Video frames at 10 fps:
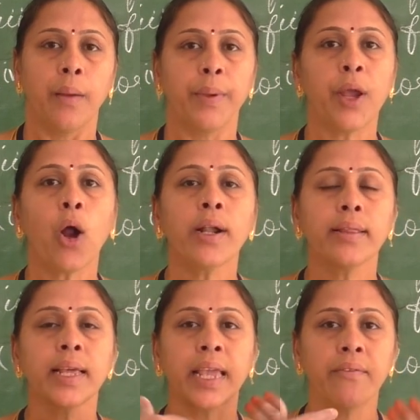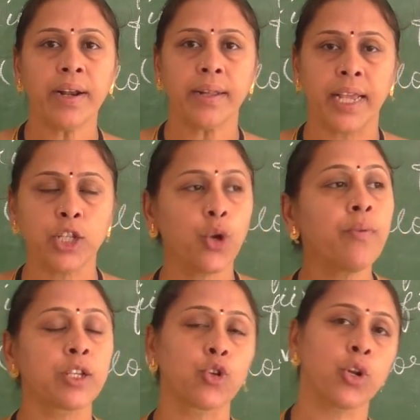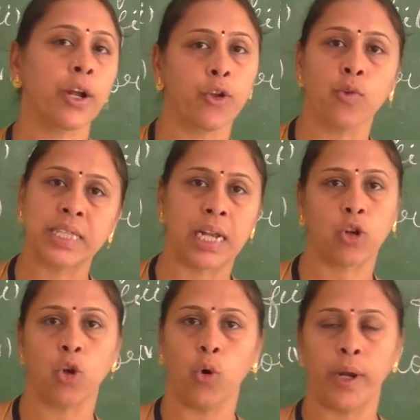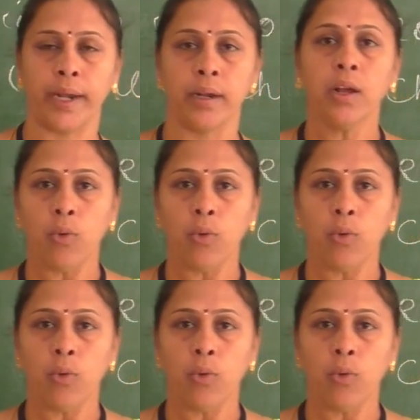Beyond the given ratio we should not use that chlorine.